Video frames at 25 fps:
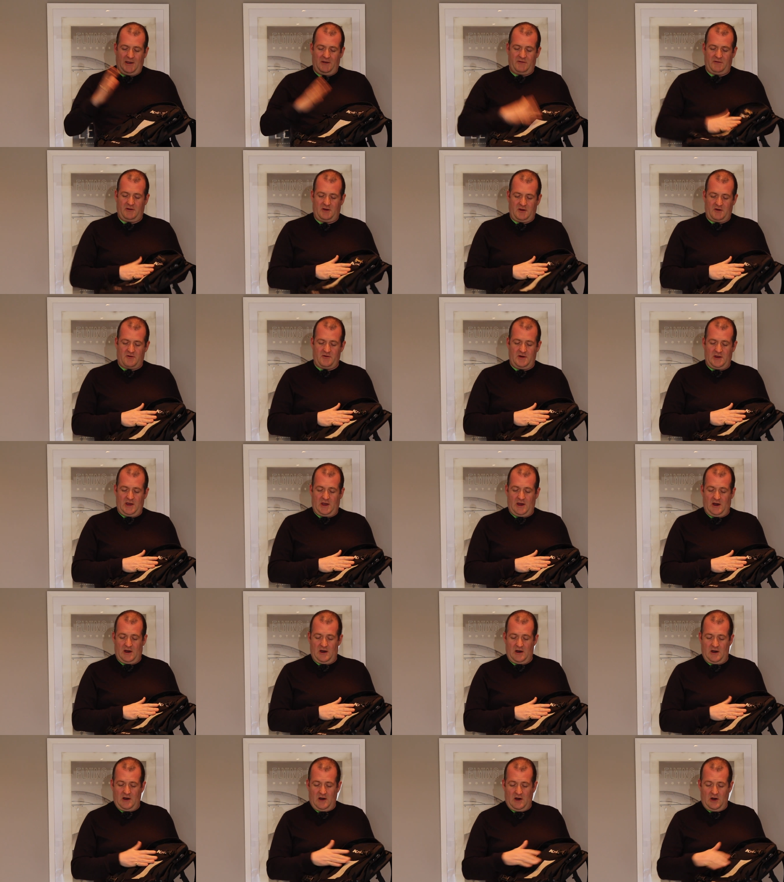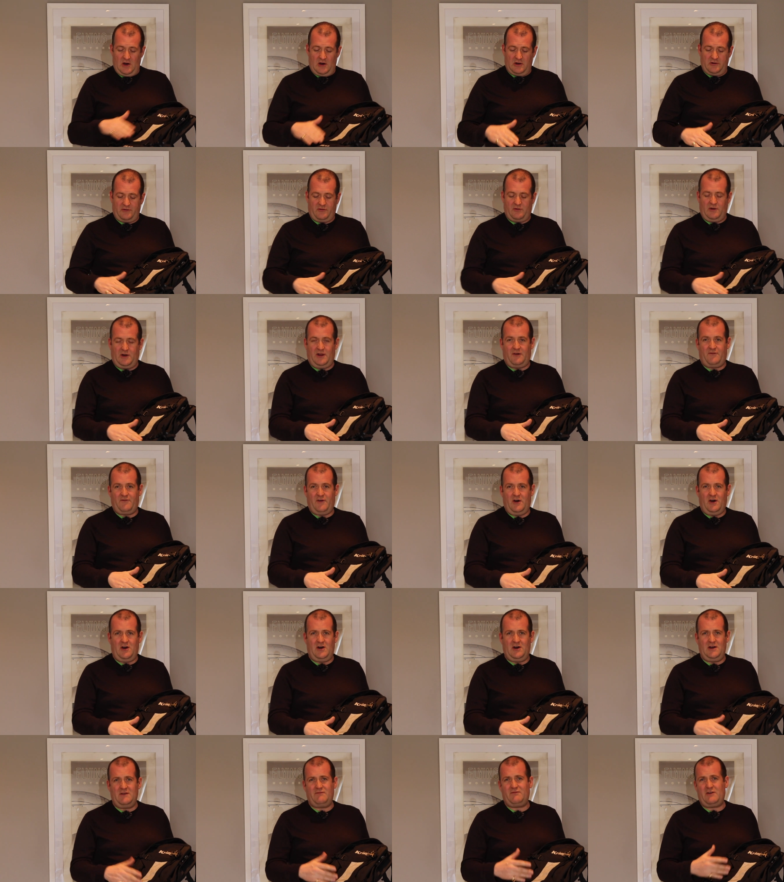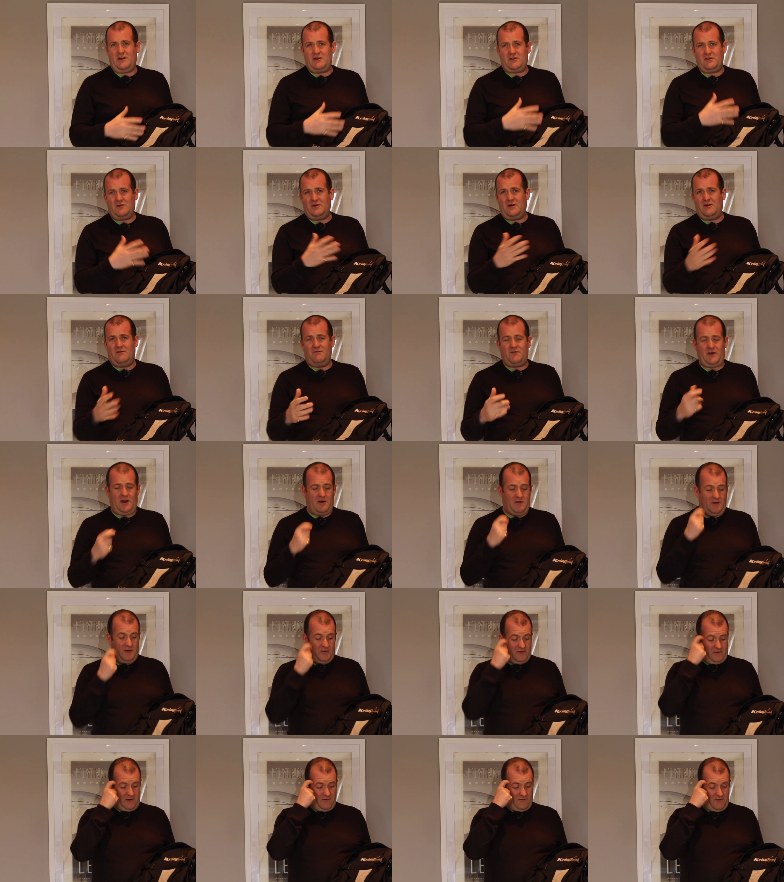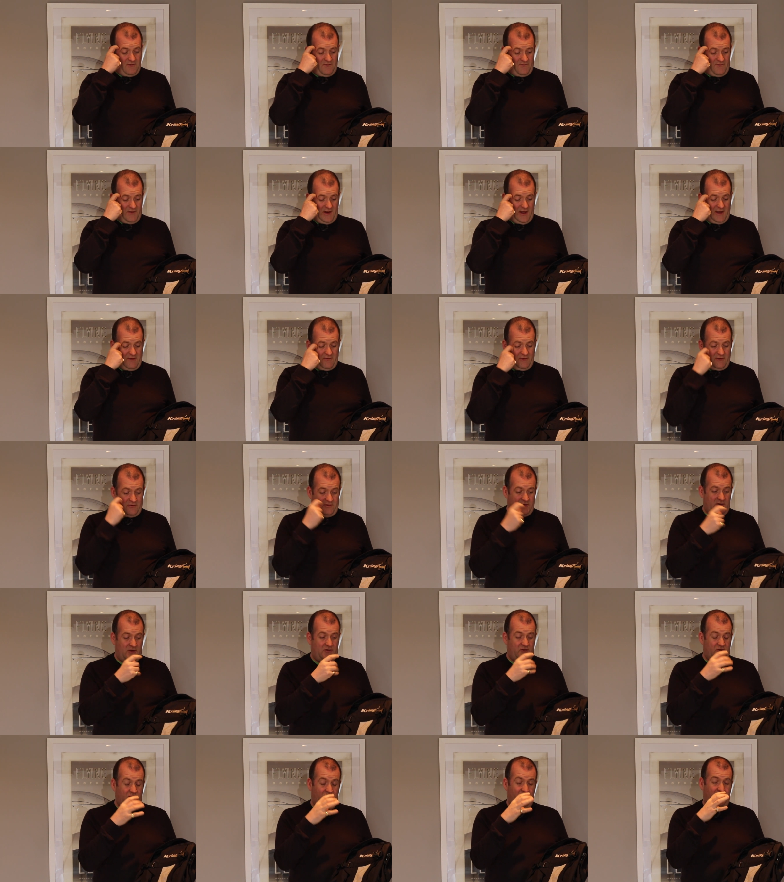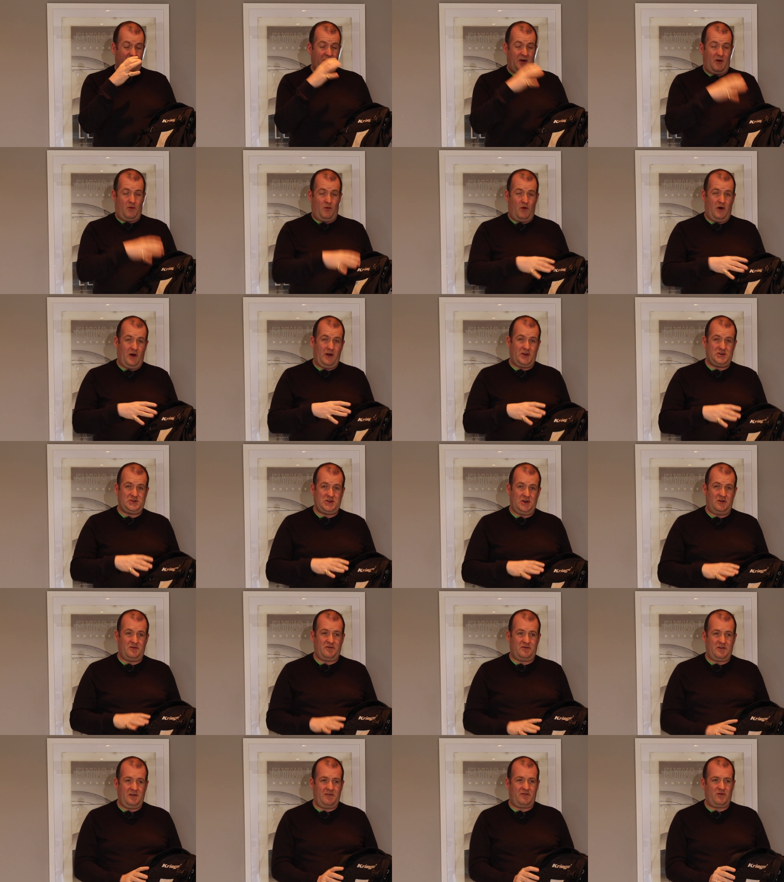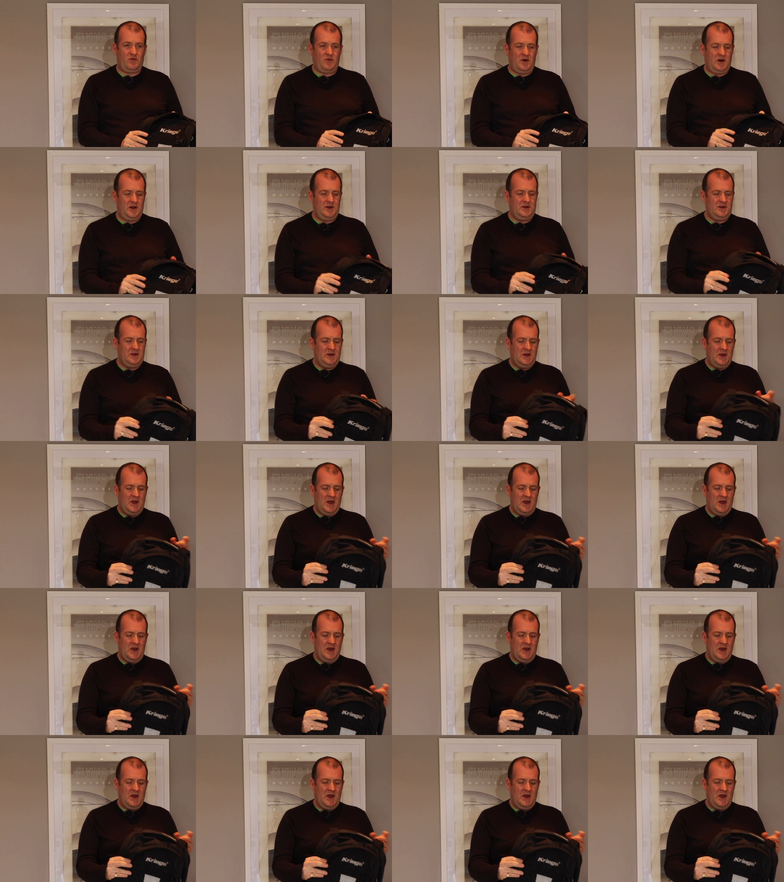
It's a Kriega R25. They do it in various different flavours, and I'll talk to you about why I chose this one.